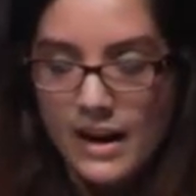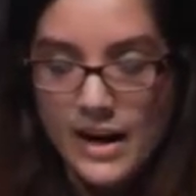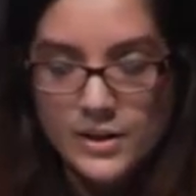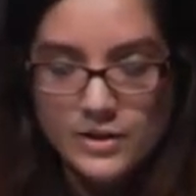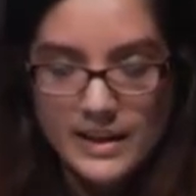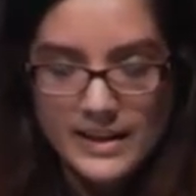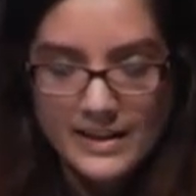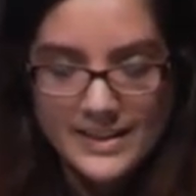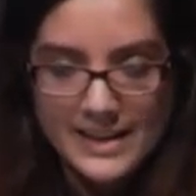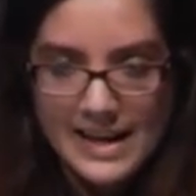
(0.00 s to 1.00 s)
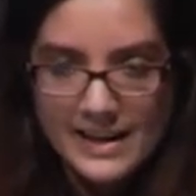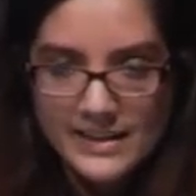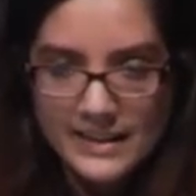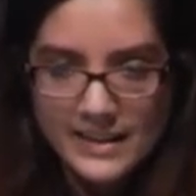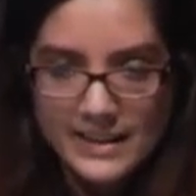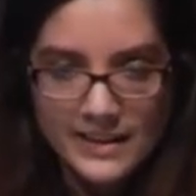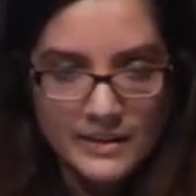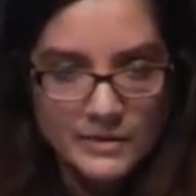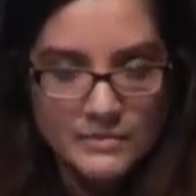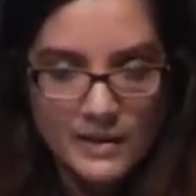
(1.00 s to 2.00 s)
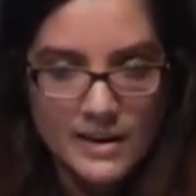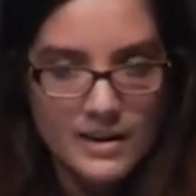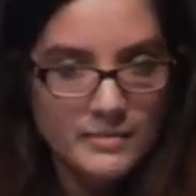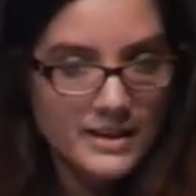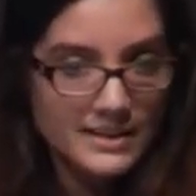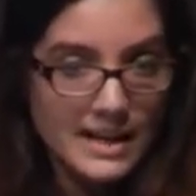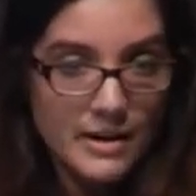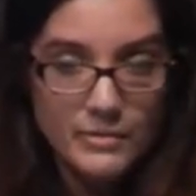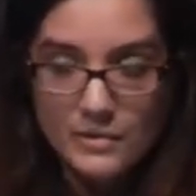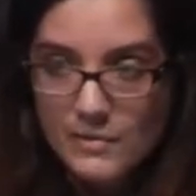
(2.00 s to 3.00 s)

I tried not to act like anything was wrong because I wouldn't